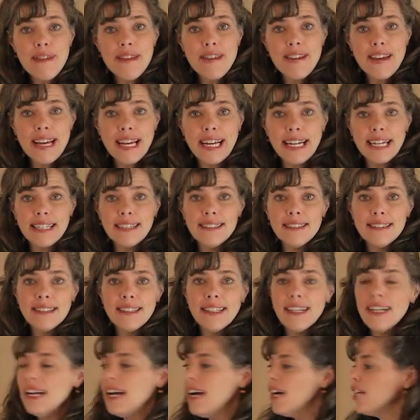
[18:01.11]
things
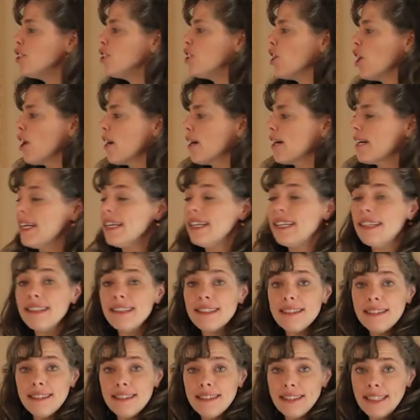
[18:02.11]
target
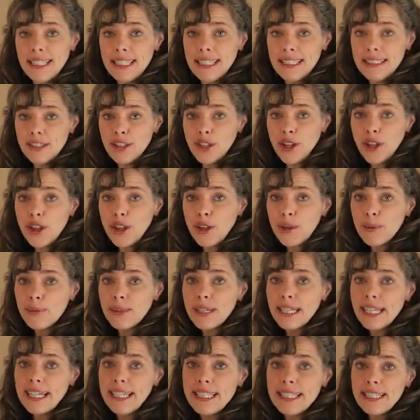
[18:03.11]
these
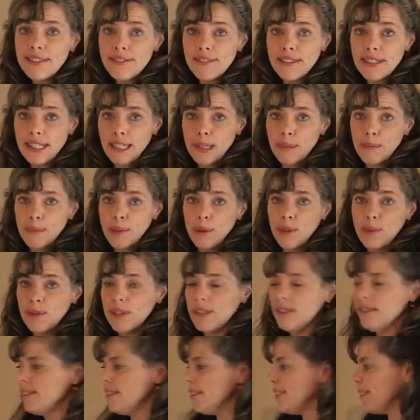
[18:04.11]
three different
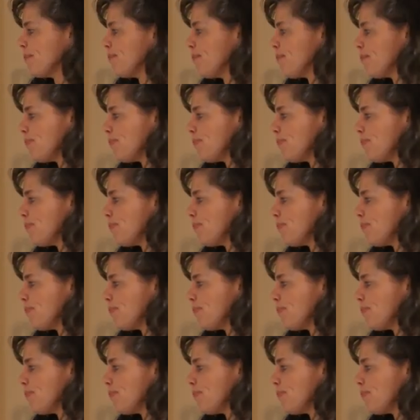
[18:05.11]
components.